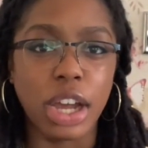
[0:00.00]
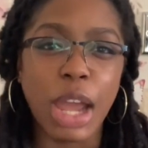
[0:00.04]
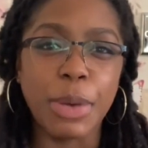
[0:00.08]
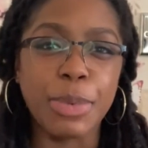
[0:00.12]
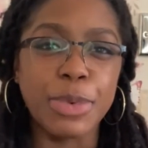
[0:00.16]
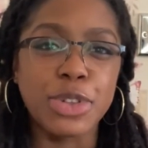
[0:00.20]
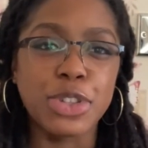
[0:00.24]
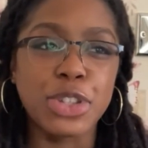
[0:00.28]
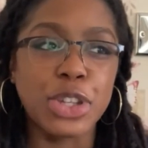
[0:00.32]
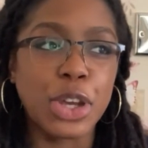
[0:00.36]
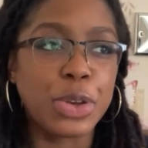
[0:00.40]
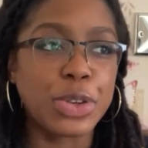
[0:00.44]
I
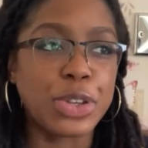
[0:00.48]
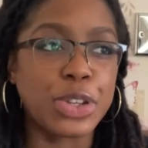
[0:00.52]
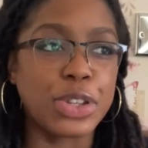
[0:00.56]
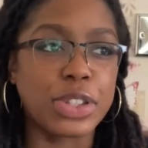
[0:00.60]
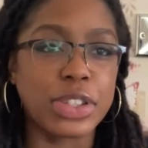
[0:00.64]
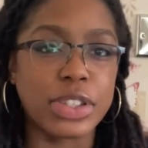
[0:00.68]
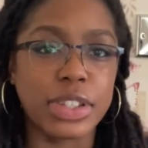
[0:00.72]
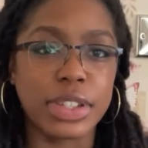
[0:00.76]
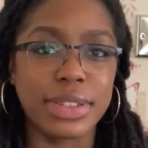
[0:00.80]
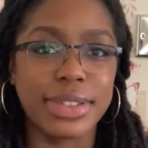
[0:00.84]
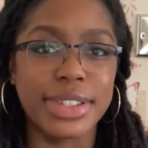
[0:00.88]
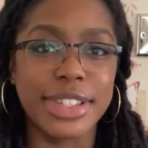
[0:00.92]
was so
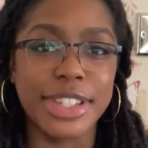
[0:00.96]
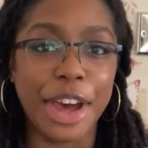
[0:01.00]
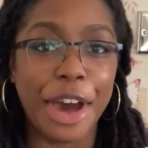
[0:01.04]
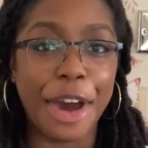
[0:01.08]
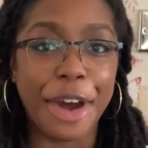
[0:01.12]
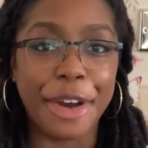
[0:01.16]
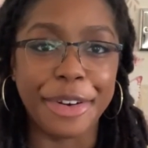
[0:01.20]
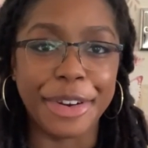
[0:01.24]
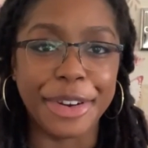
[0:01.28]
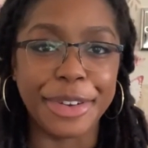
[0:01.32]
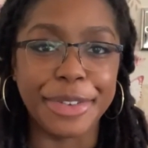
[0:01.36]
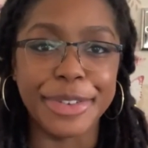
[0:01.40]
used to
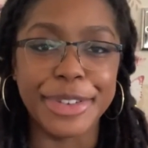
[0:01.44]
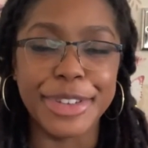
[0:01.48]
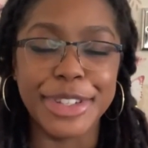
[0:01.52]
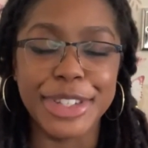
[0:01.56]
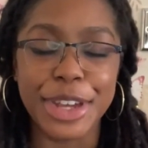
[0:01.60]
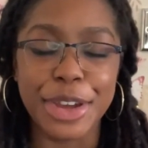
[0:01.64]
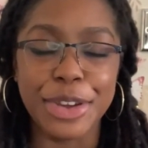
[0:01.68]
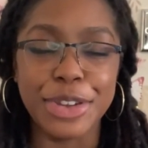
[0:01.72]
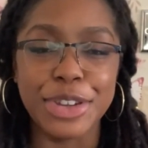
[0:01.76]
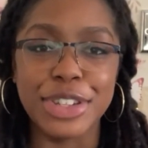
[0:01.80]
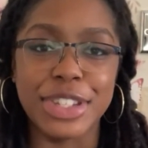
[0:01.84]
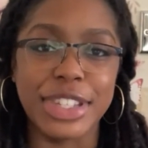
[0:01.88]
Zara, I was
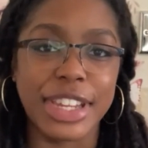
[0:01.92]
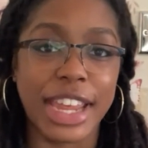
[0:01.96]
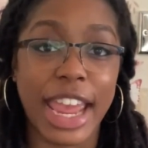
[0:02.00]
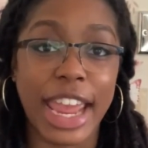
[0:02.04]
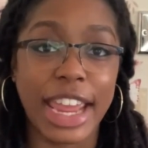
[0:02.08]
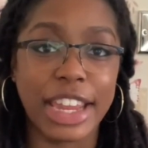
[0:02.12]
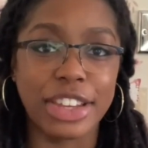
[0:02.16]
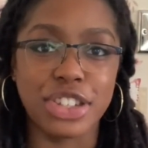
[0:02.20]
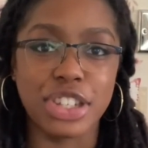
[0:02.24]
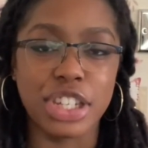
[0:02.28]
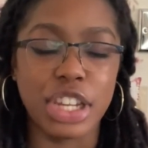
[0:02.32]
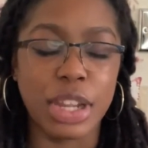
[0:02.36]
so used to
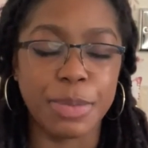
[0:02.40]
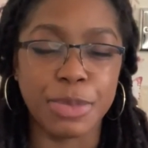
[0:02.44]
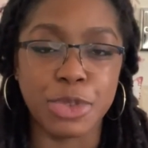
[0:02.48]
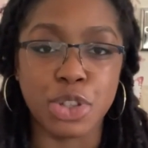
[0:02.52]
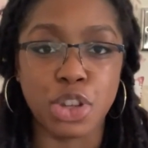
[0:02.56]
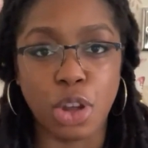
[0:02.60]
H&M,